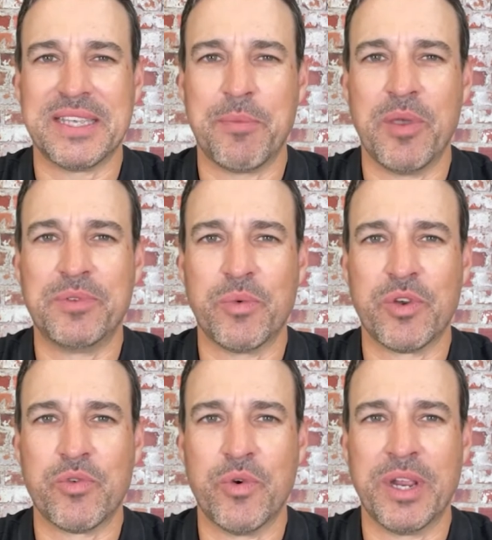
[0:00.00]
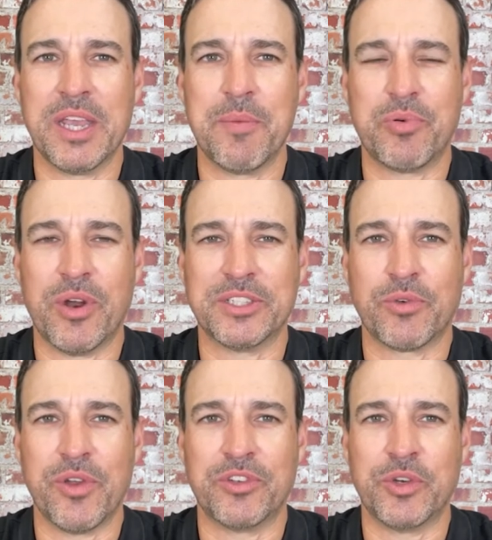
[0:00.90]
suburbs recording a price
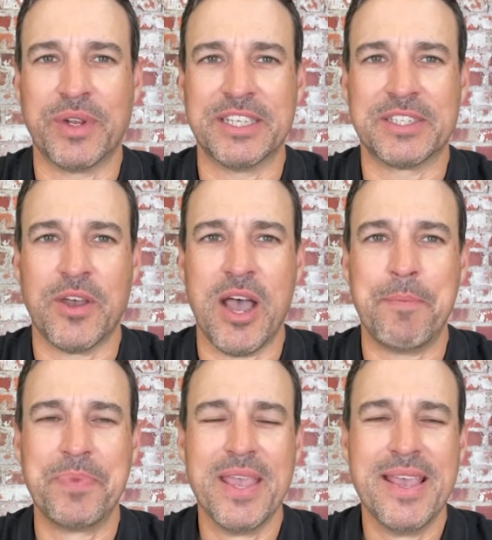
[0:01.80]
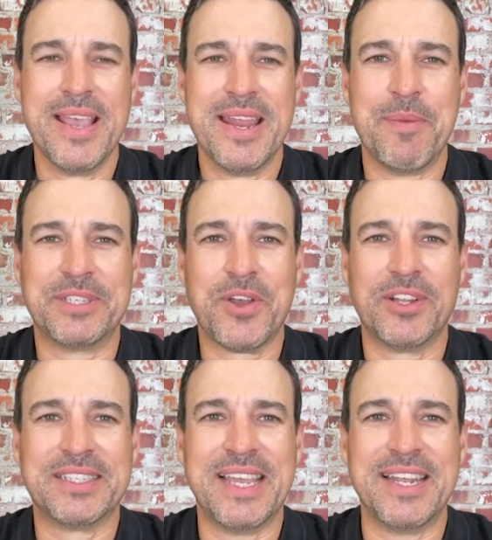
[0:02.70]
growth during this time. Now, Mr.
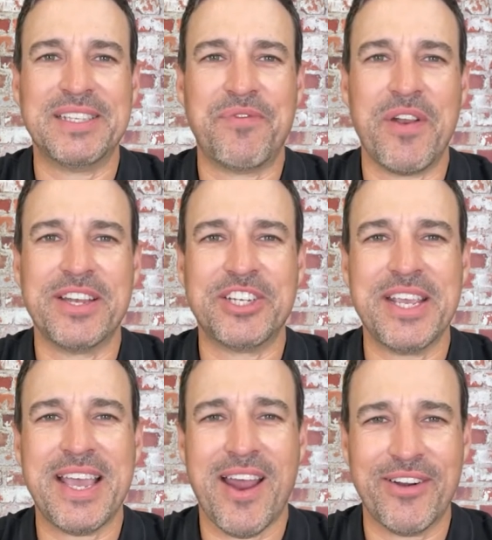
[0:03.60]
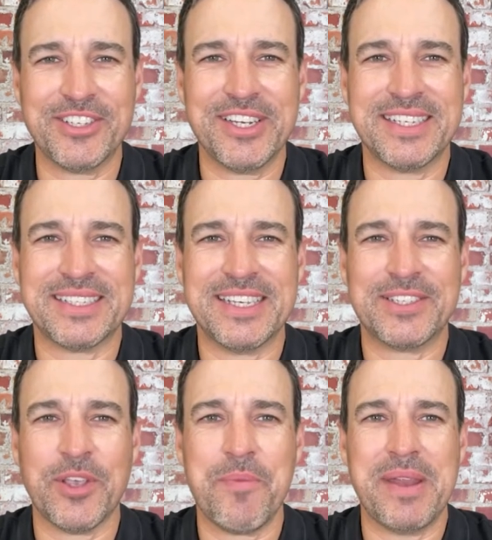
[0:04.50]
Collins said, it's very encouraging to see
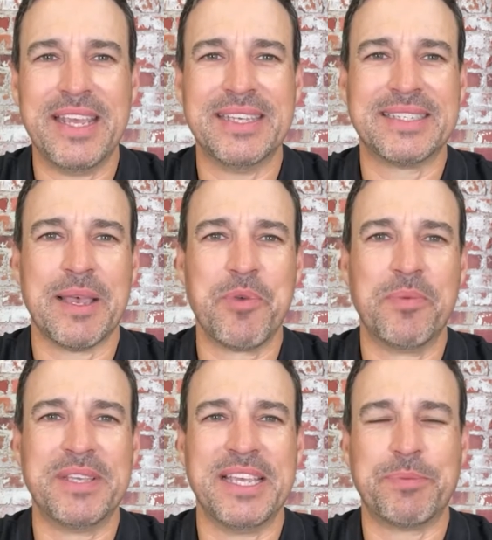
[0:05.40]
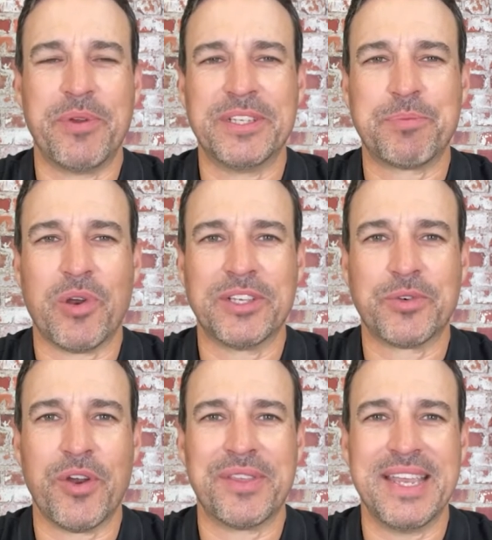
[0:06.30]
so many suburbs experience price
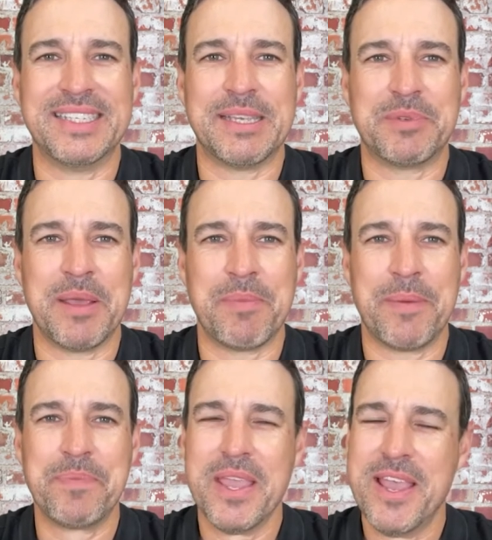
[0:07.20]
growth in September.